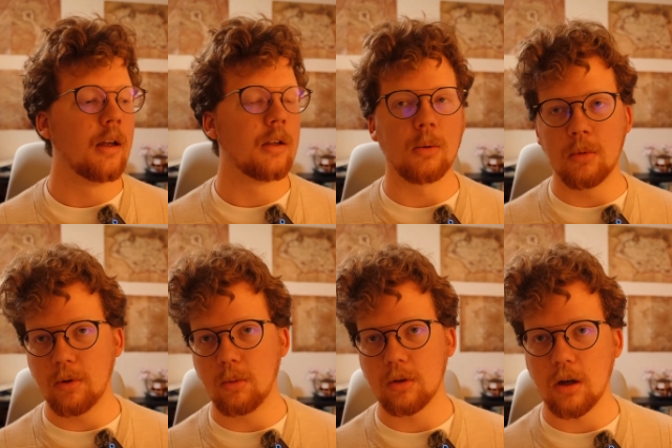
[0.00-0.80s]
some of
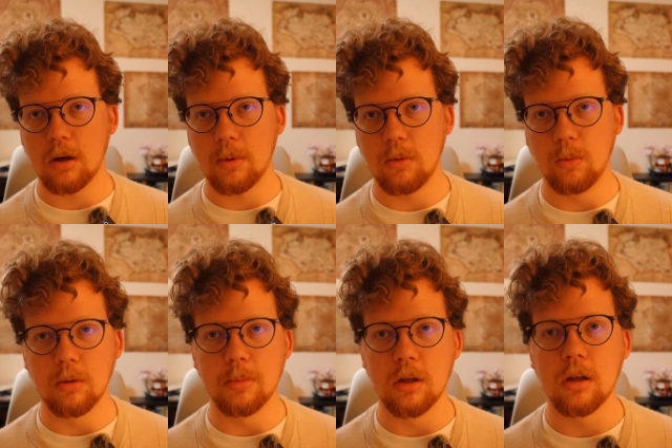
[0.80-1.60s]
what we'll talk about
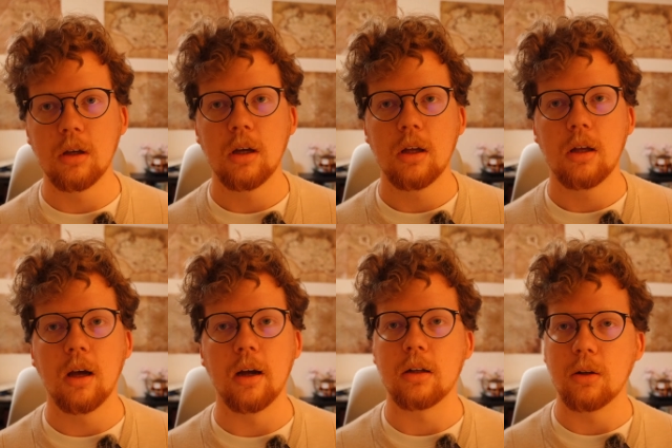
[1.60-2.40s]
will be
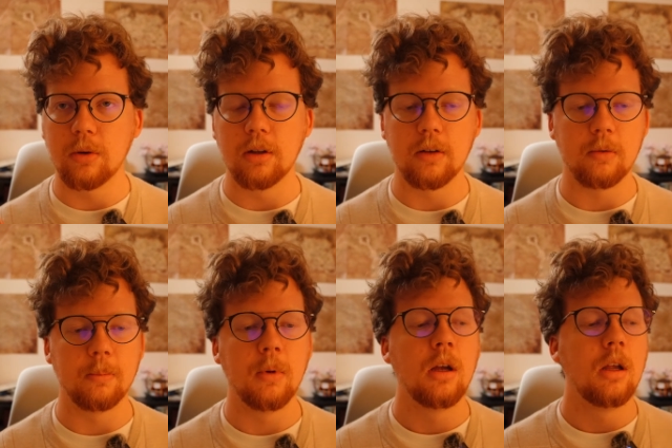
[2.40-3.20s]

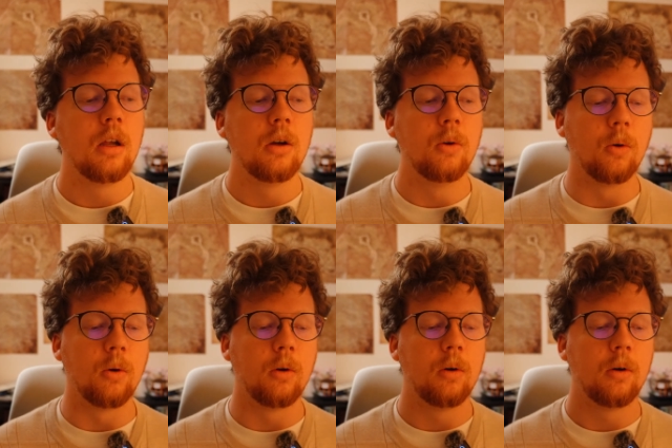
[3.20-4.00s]
colonialism,
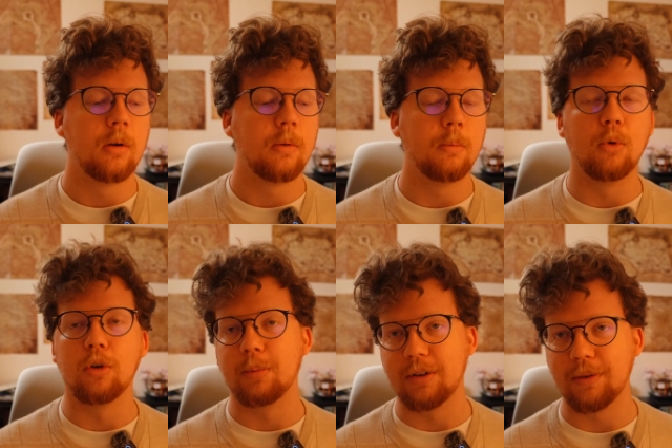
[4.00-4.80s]
or more
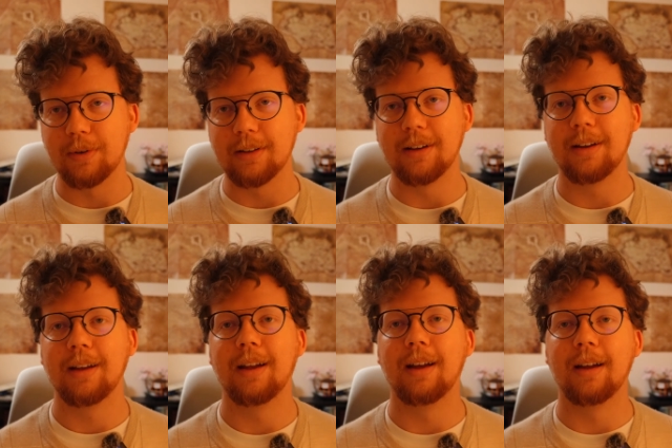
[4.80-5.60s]
specifically,
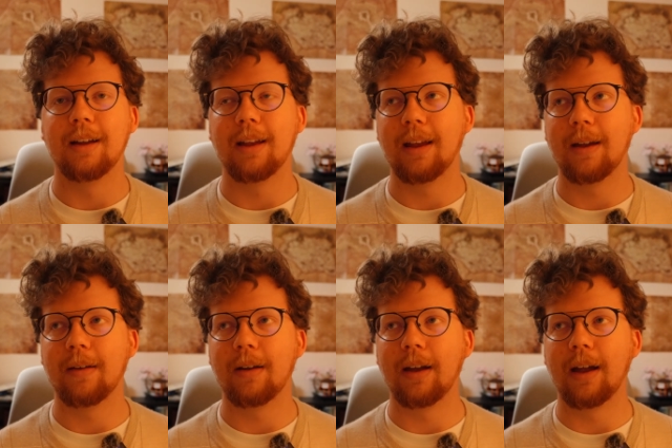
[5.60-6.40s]

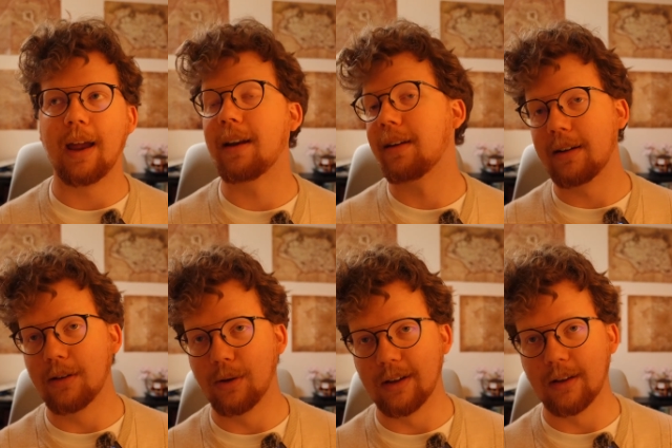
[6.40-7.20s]

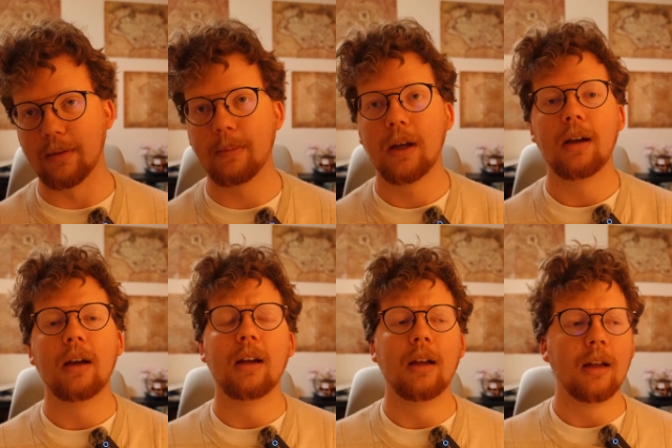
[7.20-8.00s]
anti-colonialism.
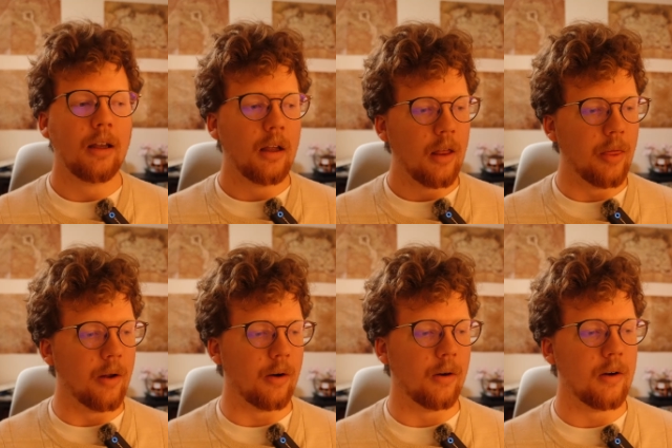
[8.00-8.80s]

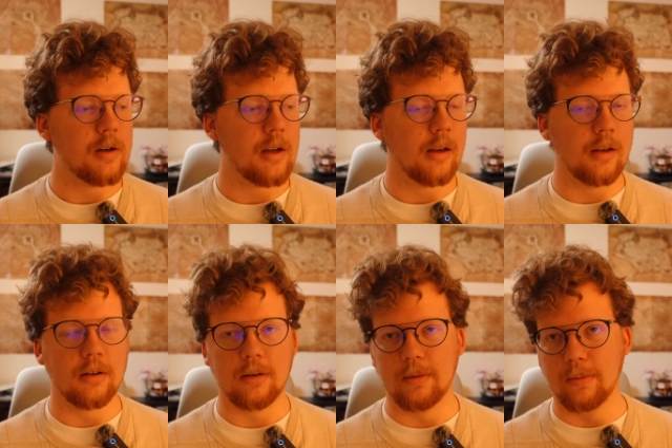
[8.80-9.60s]
There is
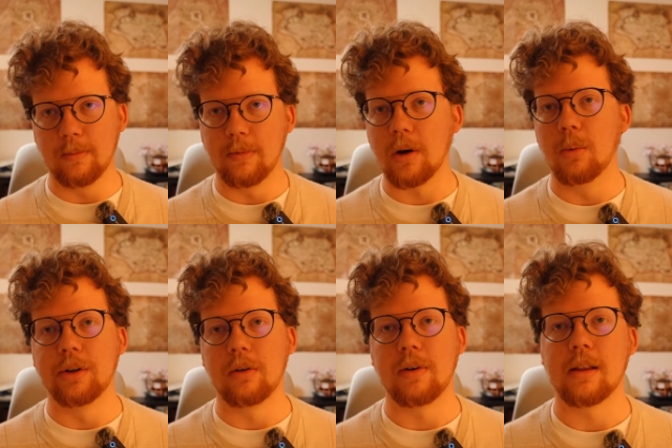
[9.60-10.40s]
a very
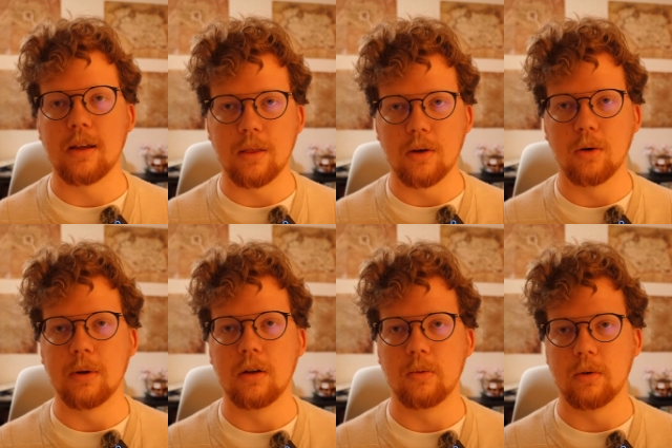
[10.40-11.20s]
well-known fact that
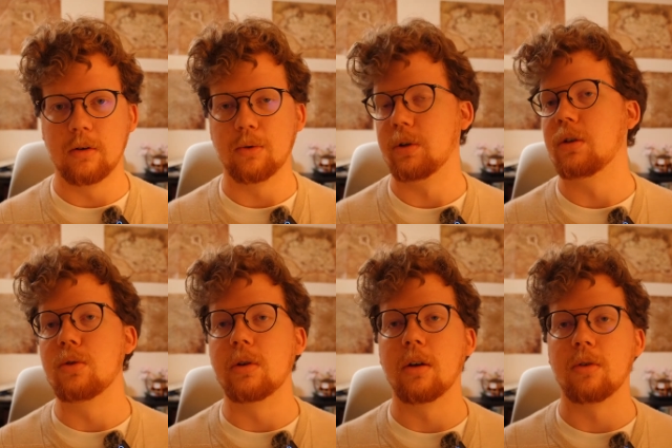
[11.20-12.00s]
Ethiopia is one of only
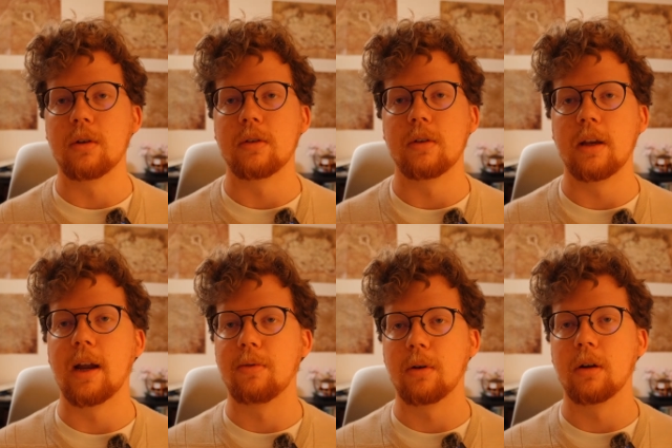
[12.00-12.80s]
2 countries in
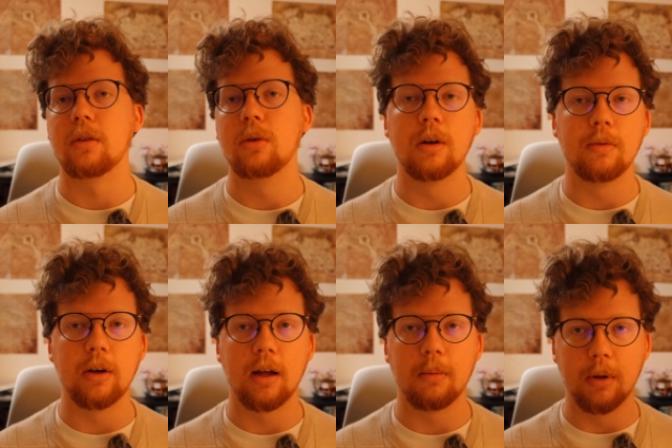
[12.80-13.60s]
Africa to have
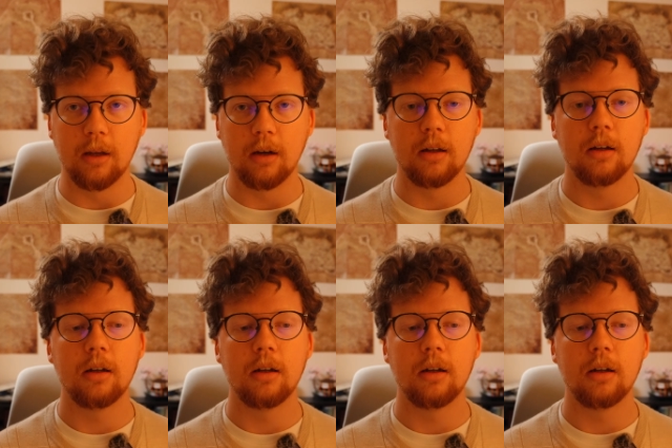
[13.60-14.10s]
not been